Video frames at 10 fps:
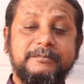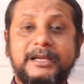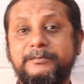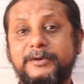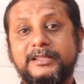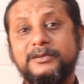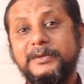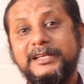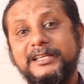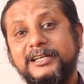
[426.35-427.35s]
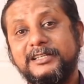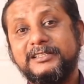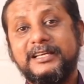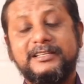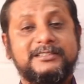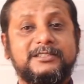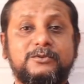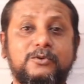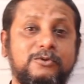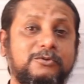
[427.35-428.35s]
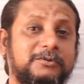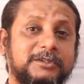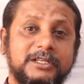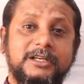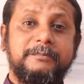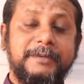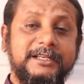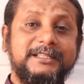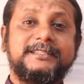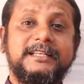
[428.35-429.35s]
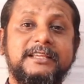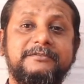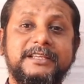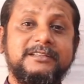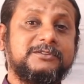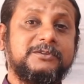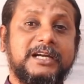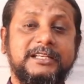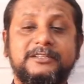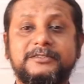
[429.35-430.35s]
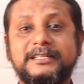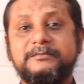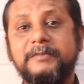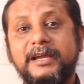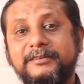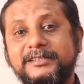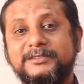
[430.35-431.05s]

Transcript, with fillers: My brother, when he heard that, he said, oh, Benny is leaving, so I need to get married.